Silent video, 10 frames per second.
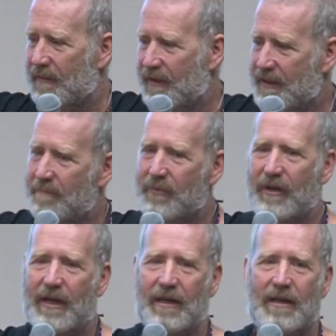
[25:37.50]

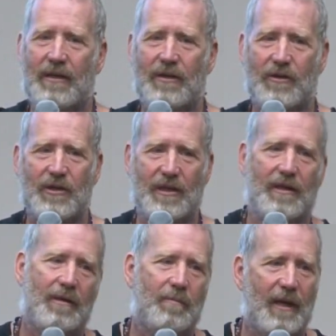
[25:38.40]
inbreed, you're
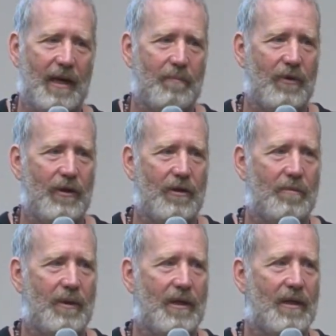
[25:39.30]
still a plant breeder
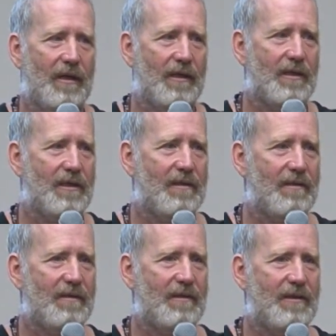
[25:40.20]
because
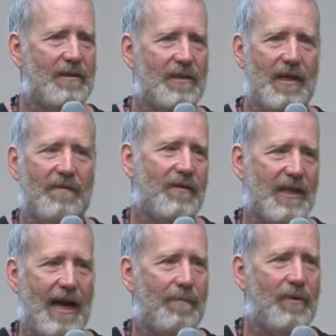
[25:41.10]
stuff is
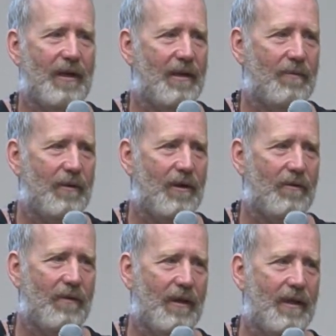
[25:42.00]
happening that we
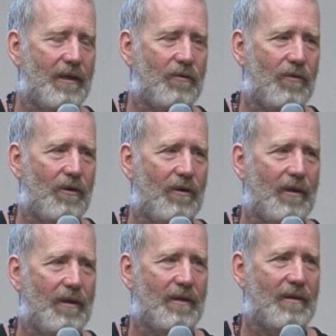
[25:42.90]
don't really control,
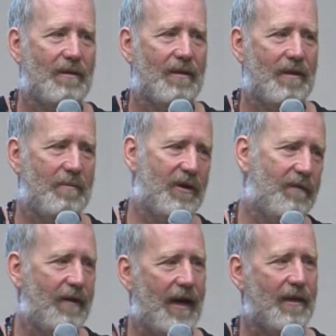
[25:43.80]
and the mere
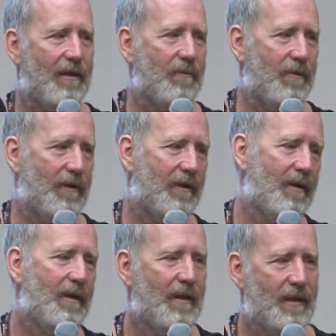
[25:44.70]
fact that we're
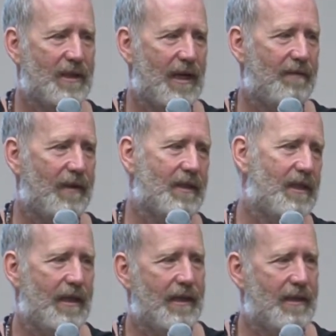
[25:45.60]
saving
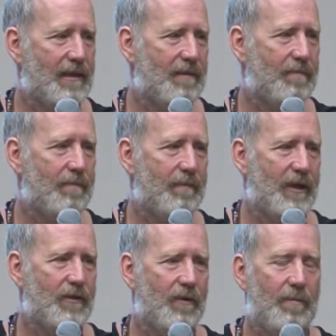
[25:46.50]
seeds
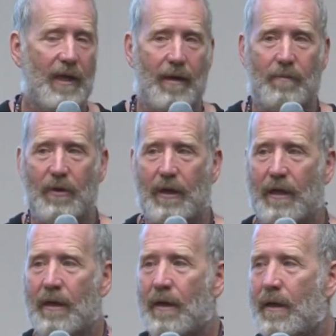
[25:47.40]
means we're plant
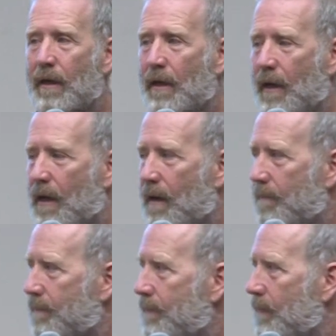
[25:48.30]
breeding.
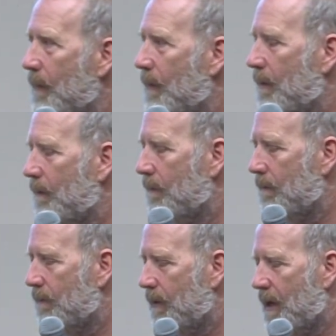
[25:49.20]
Um,
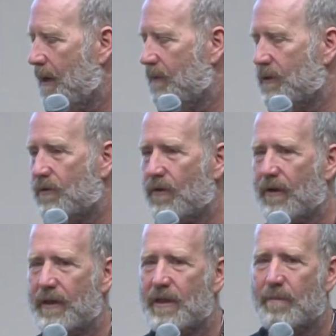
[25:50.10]
when I was
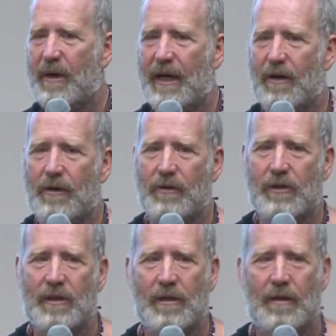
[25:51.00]
growing
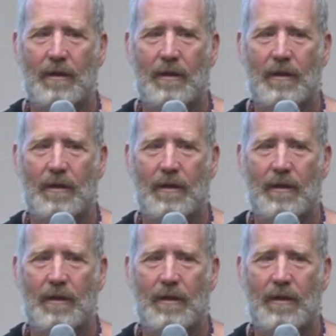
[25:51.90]
tomatoes,